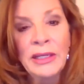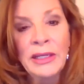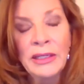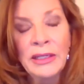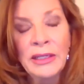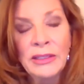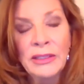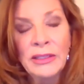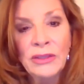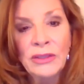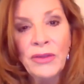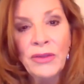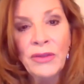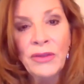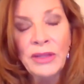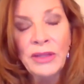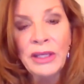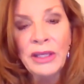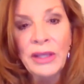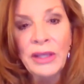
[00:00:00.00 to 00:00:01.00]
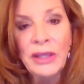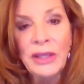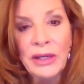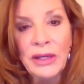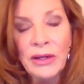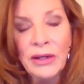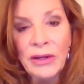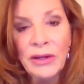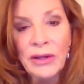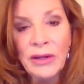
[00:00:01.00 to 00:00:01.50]
so that the
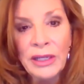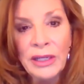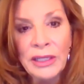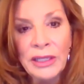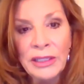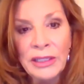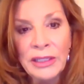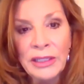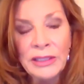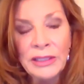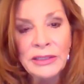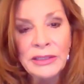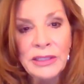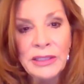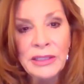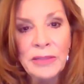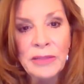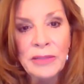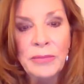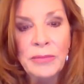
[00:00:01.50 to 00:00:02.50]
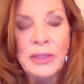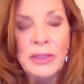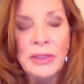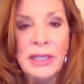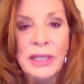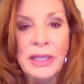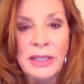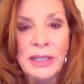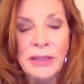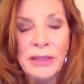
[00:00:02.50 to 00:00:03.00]
year is
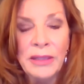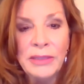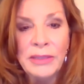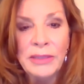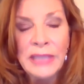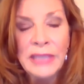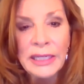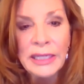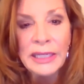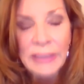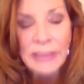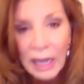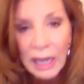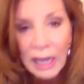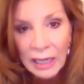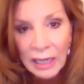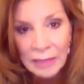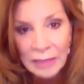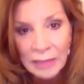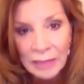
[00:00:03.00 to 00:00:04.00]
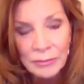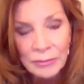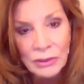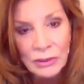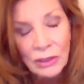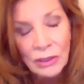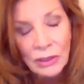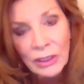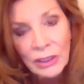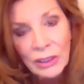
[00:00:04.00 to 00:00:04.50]
complete, that we take time to
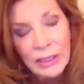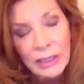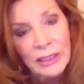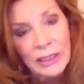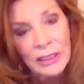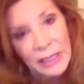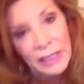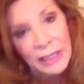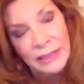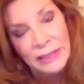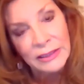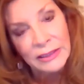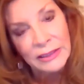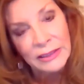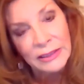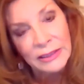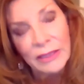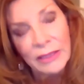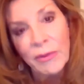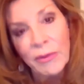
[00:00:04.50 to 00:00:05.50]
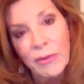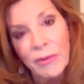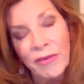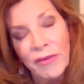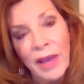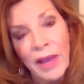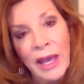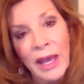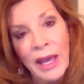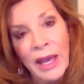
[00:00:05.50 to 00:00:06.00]
look at the lessons that we've
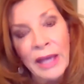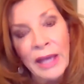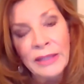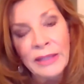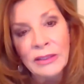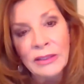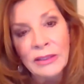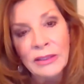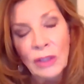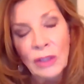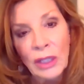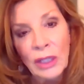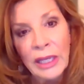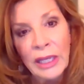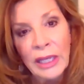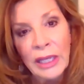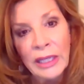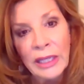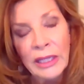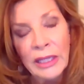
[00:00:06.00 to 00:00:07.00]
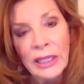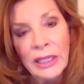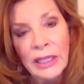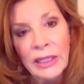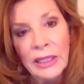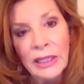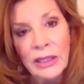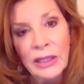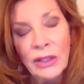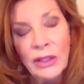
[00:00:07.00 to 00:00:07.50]
had, to look at
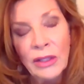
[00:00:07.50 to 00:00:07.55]
the good